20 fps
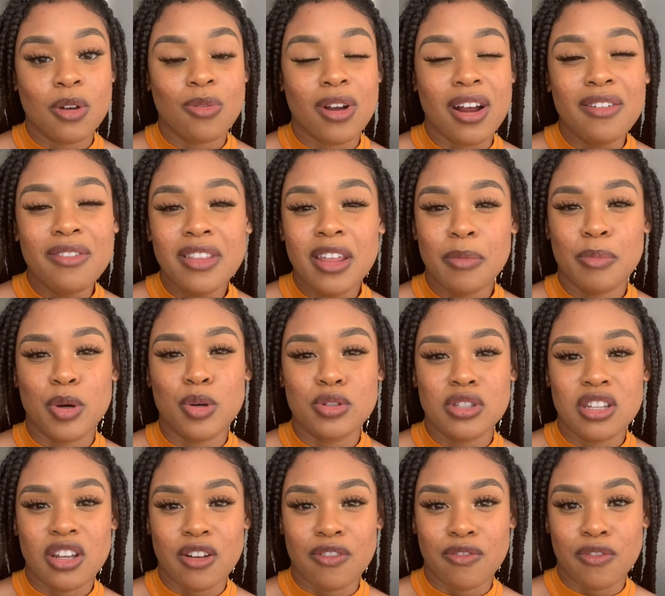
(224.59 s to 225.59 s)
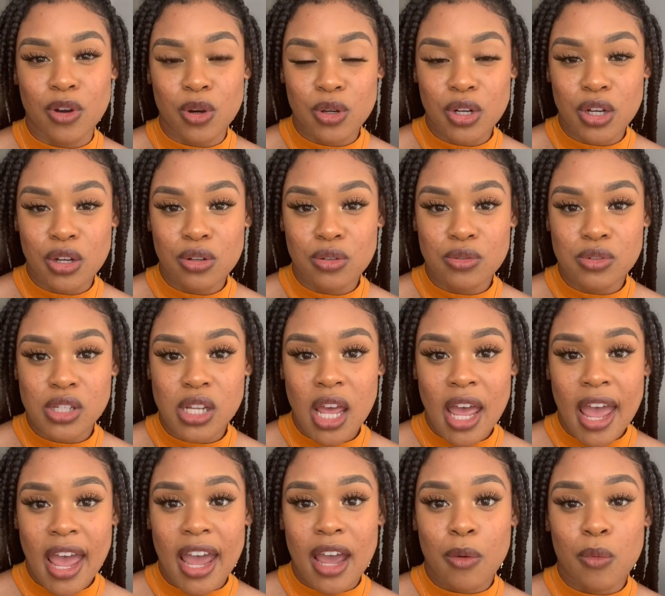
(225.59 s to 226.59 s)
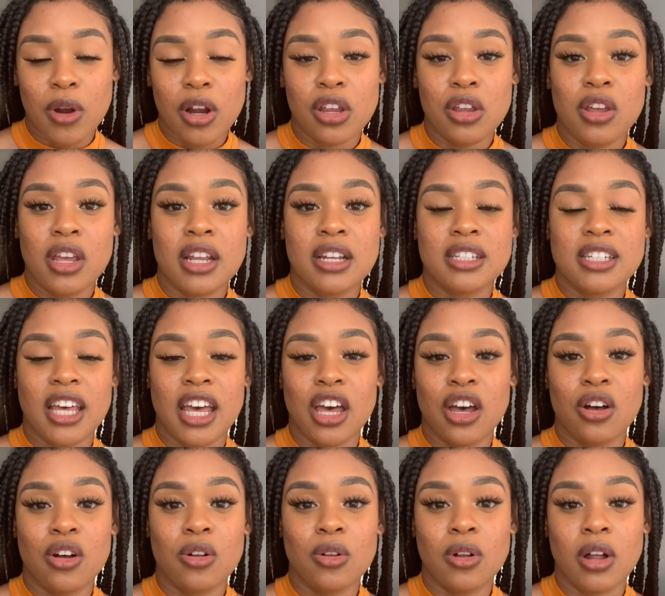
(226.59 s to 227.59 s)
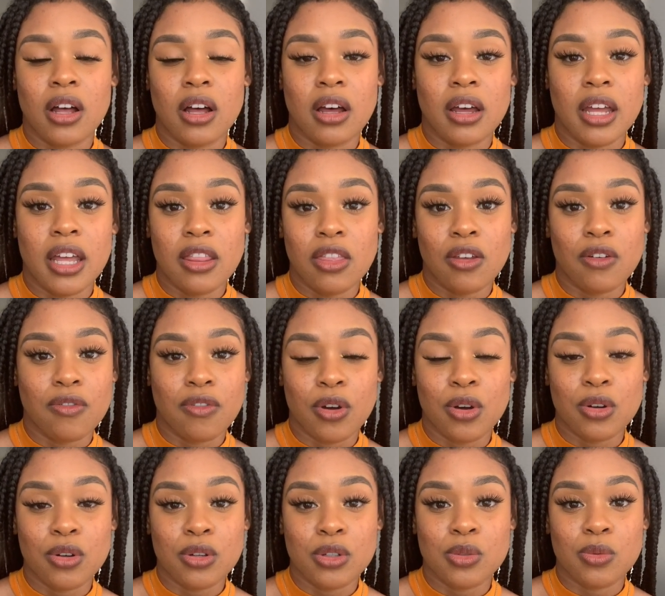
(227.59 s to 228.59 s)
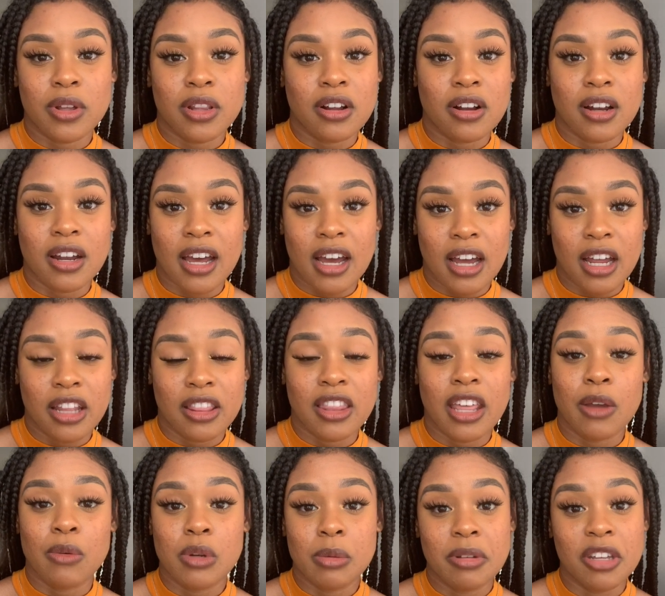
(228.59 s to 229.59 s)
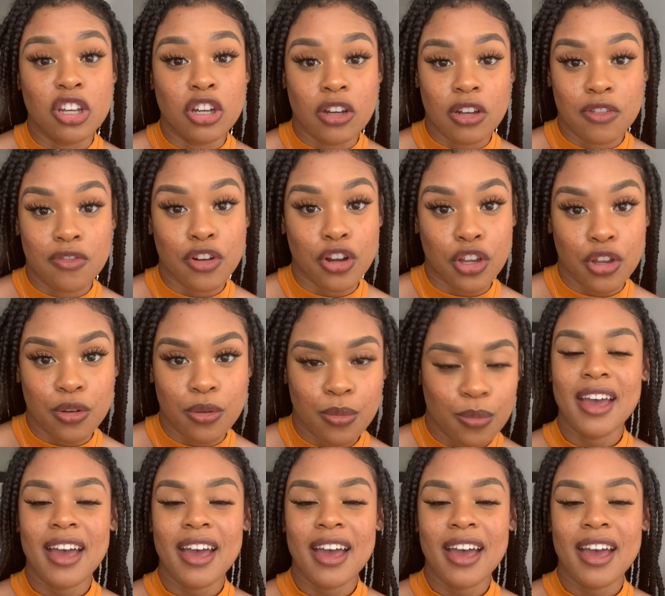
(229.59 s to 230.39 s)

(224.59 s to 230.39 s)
wherever they post their photos and where you can tell in the photos whether or not they would be good for you.